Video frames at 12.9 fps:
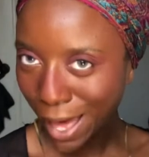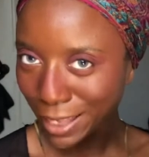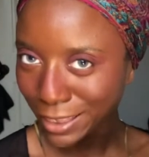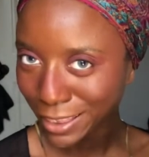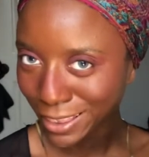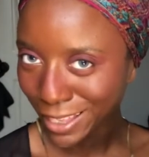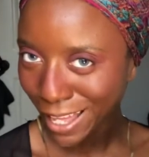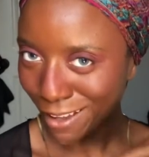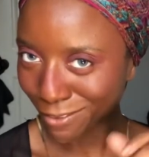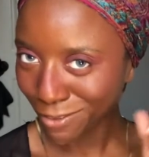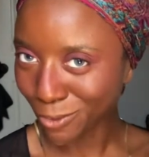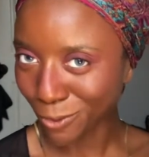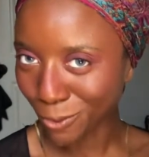love
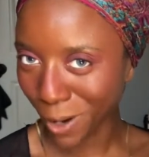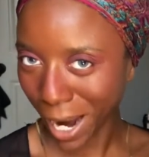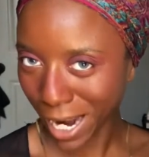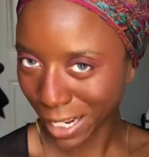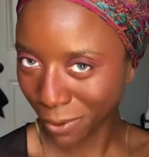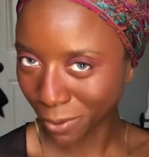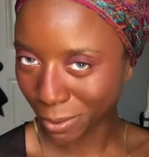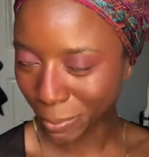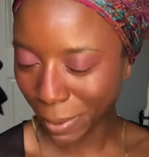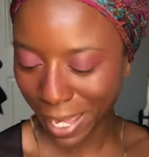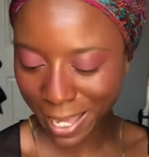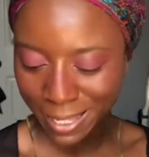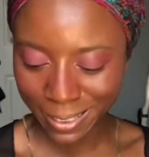writing with
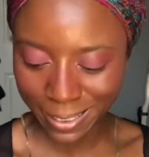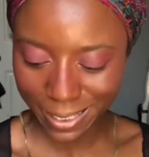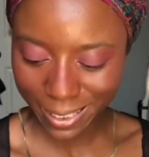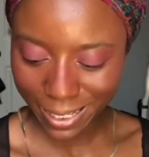pens.